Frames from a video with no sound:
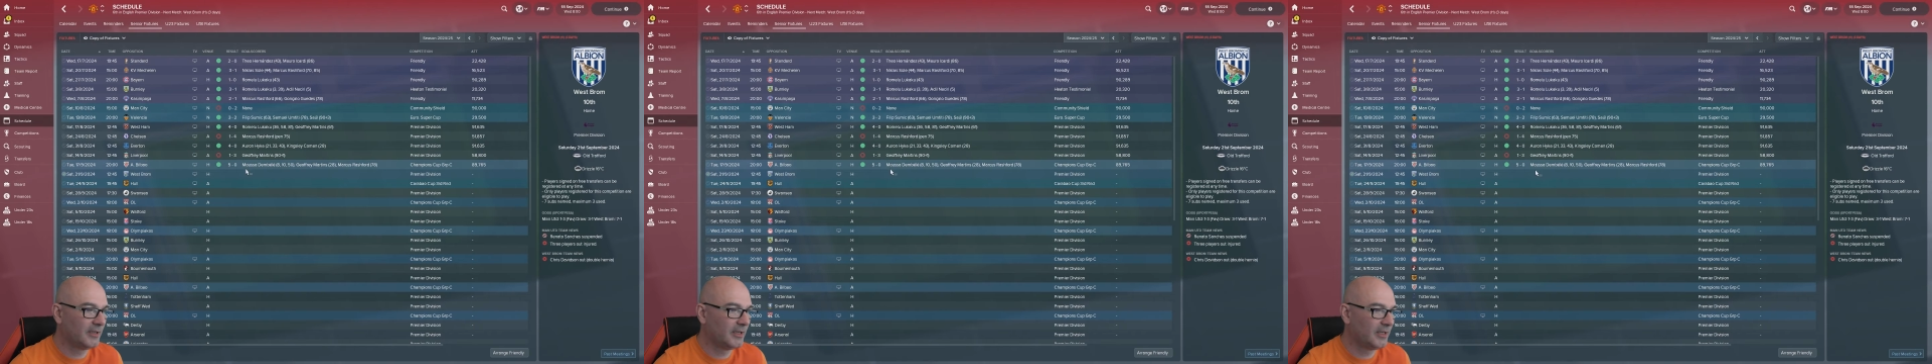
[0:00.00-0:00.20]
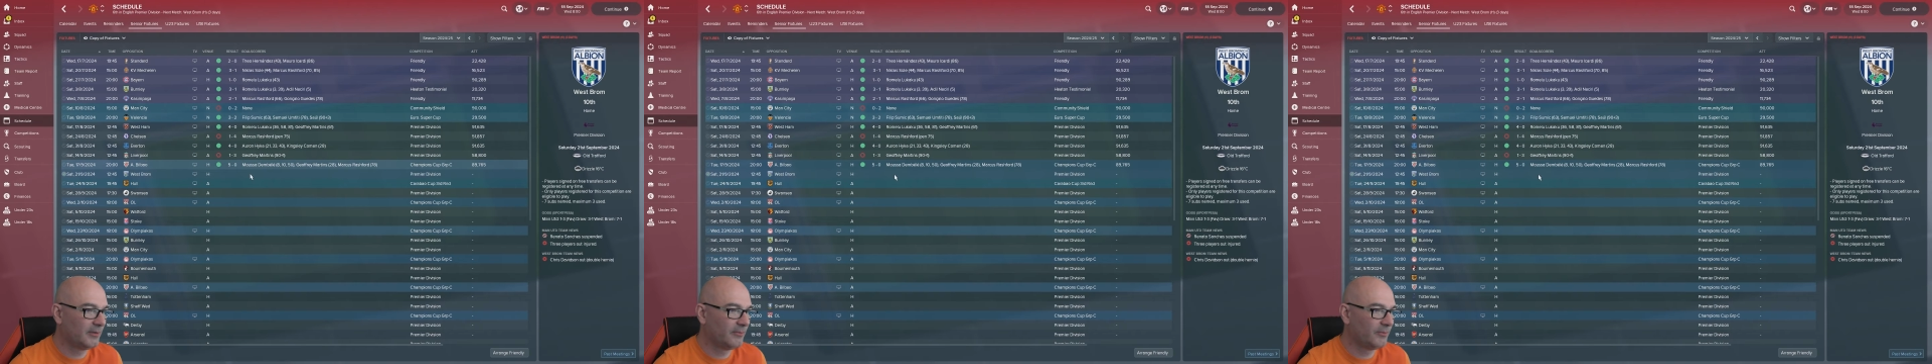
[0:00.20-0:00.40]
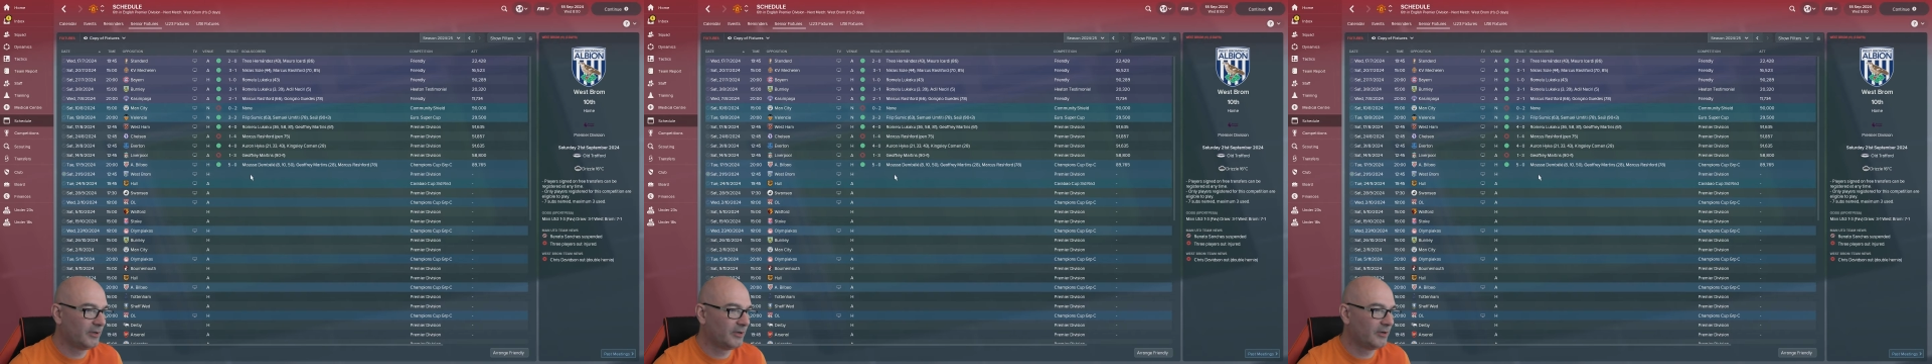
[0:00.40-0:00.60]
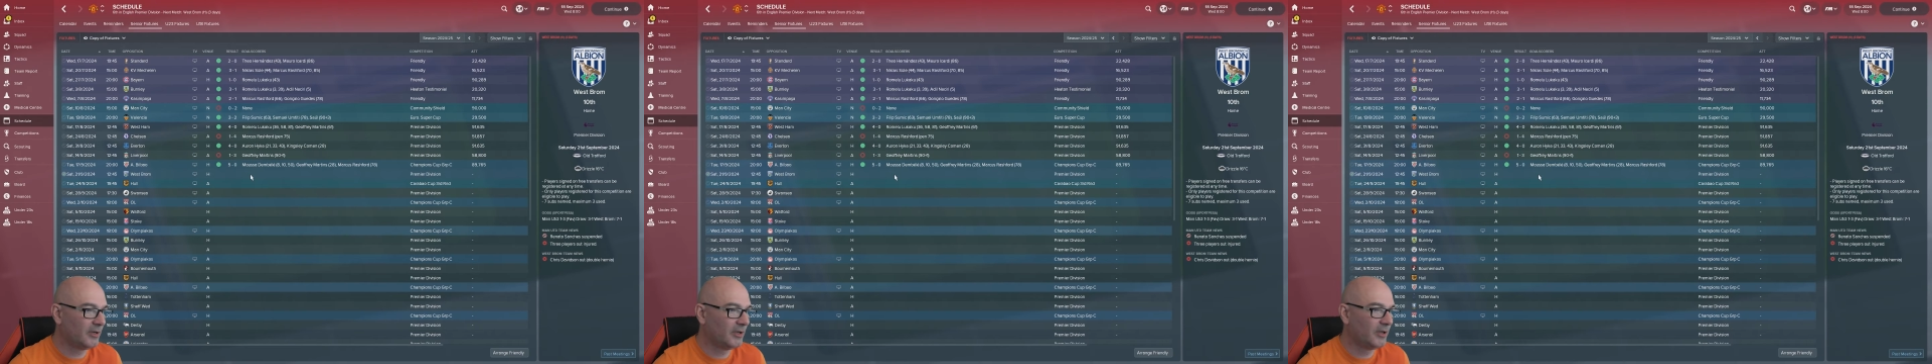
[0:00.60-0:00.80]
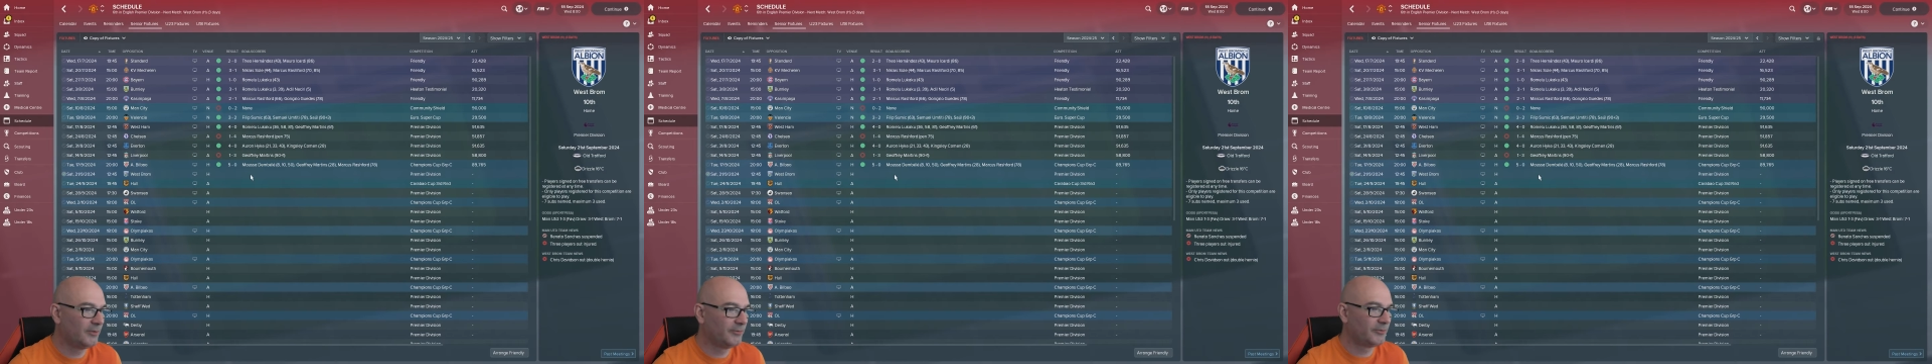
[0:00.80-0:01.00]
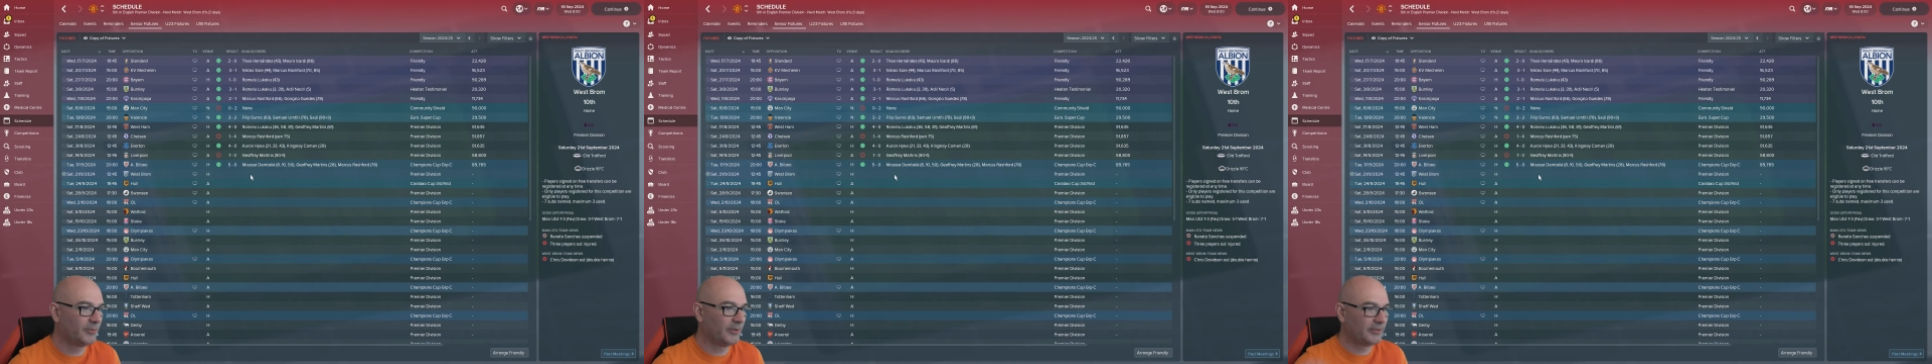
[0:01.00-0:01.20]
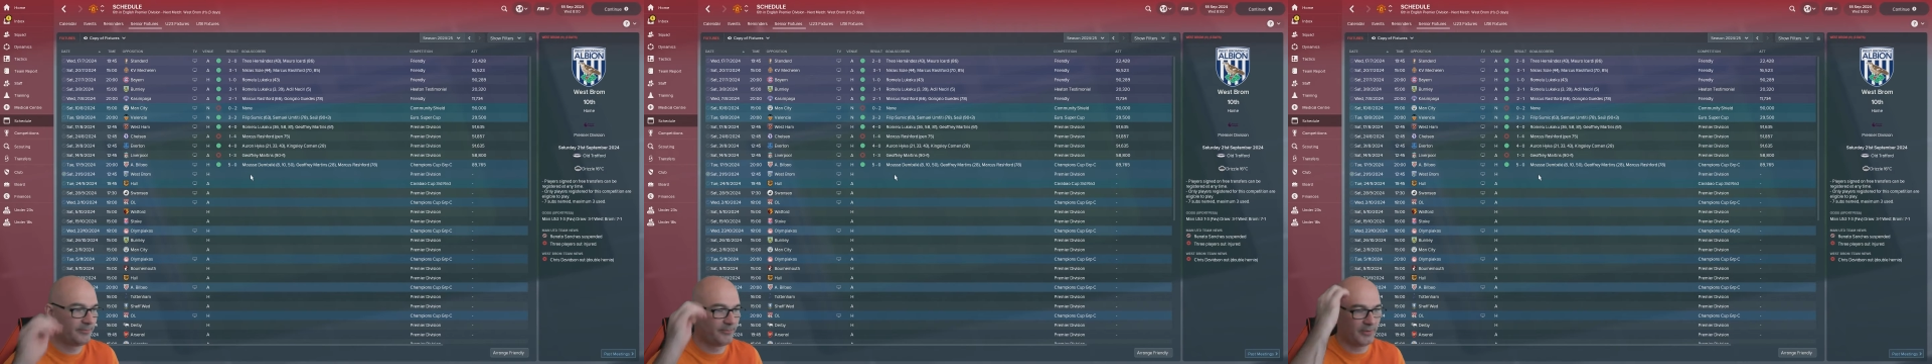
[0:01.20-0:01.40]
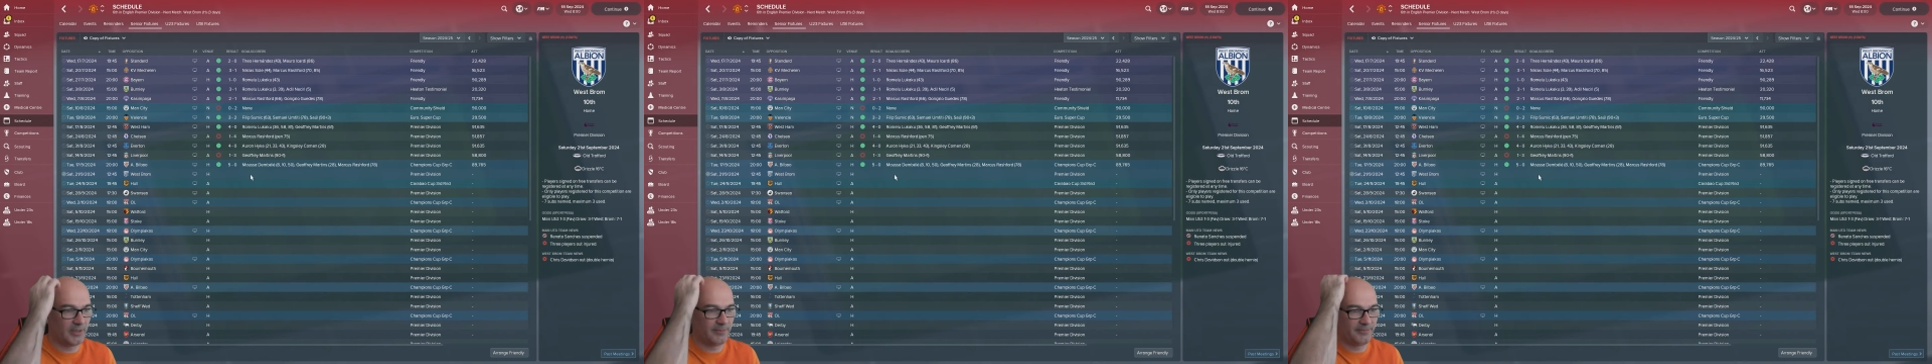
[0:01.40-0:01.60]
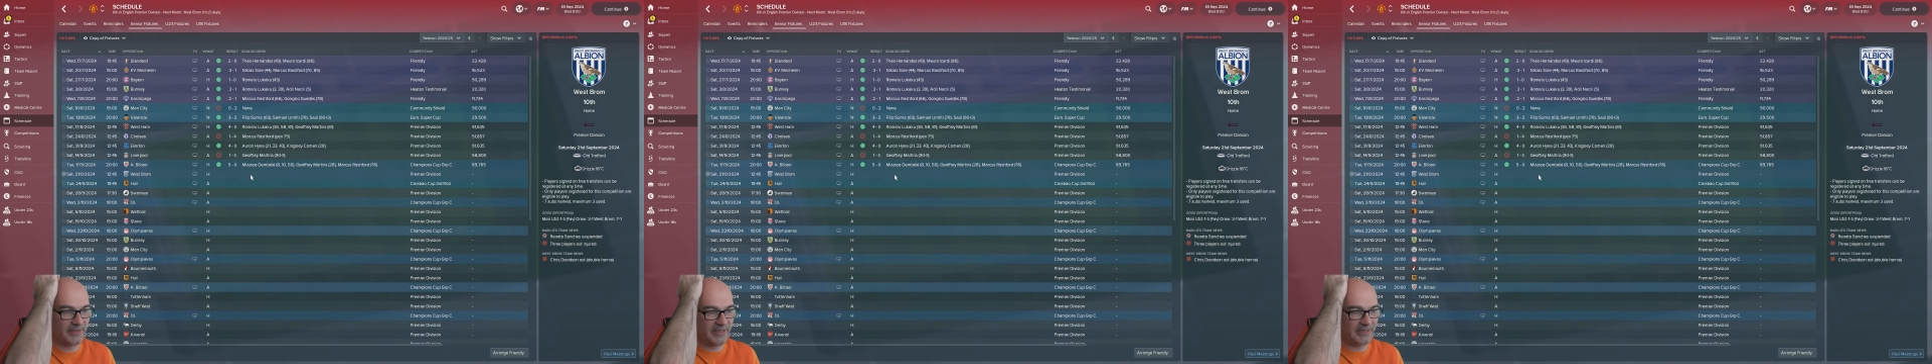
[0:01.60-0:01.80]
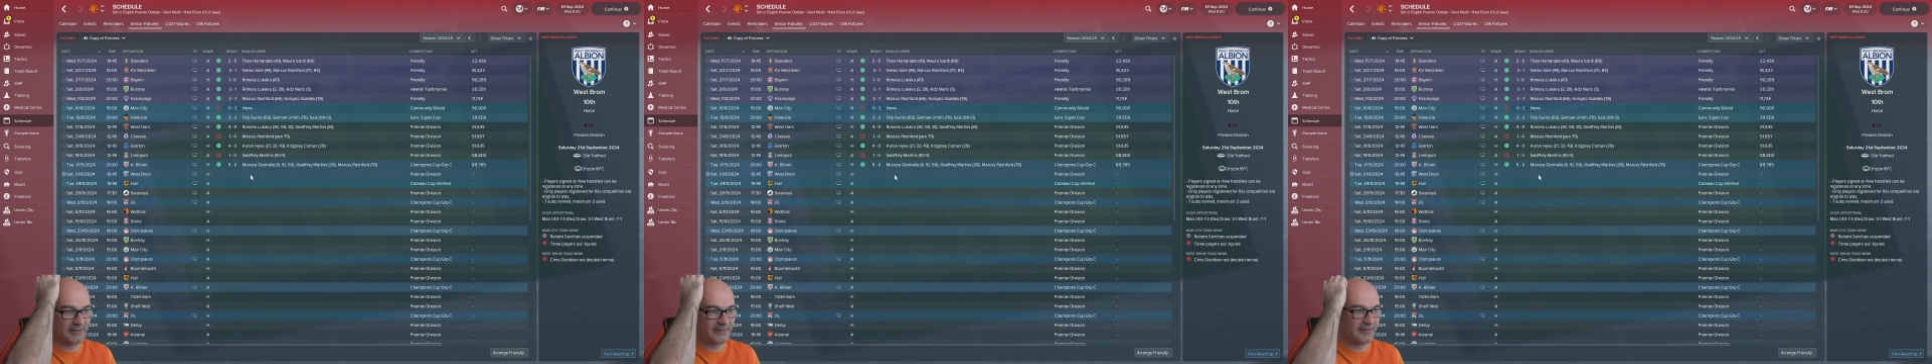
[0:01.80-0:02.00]
And we're at home to West Brom
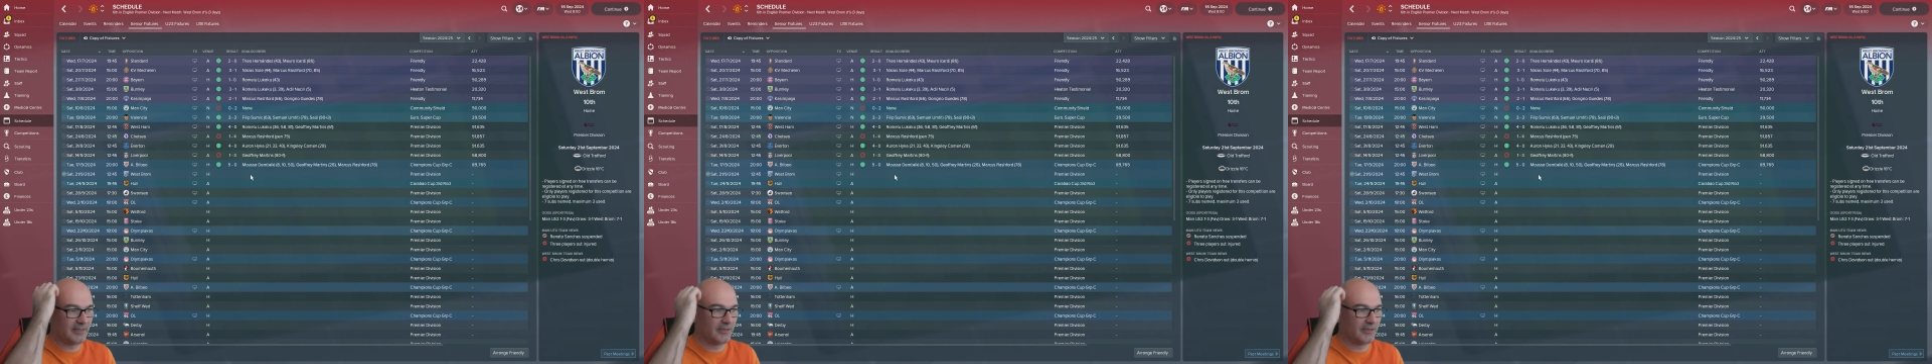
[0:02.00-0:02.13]
next,